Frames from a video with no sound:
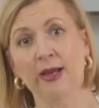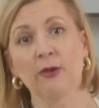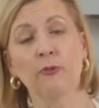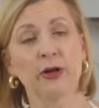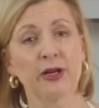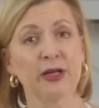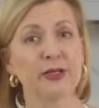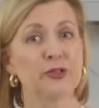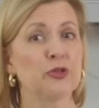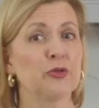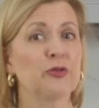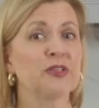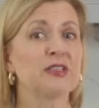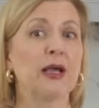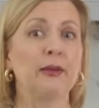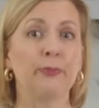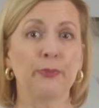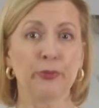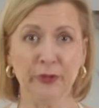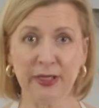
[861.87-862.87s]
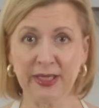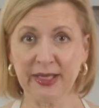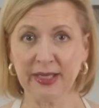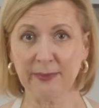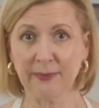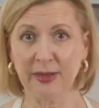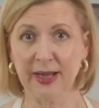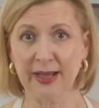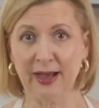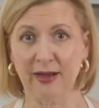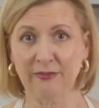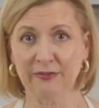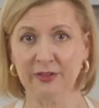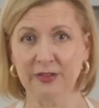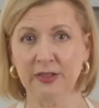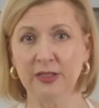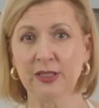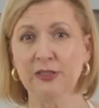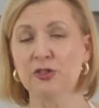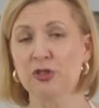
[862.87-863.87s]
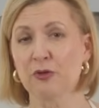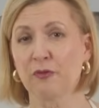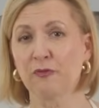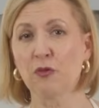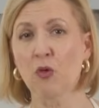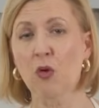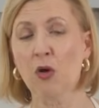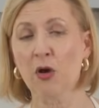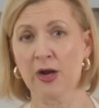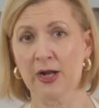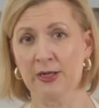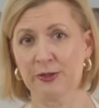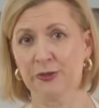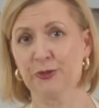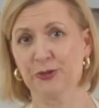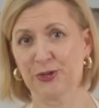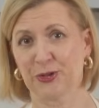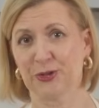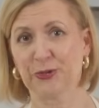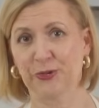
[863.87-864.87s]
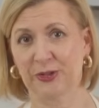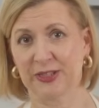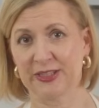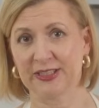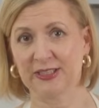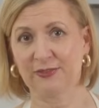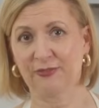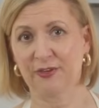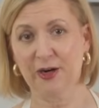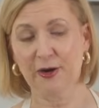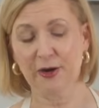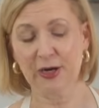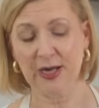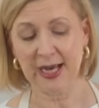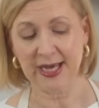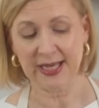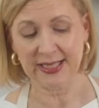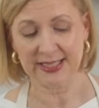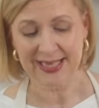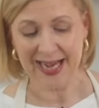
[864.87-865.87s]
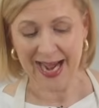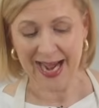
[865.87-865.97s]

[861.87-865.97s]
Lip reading: And what I do is I preheat my oven to 400 degrees Fahrenheit.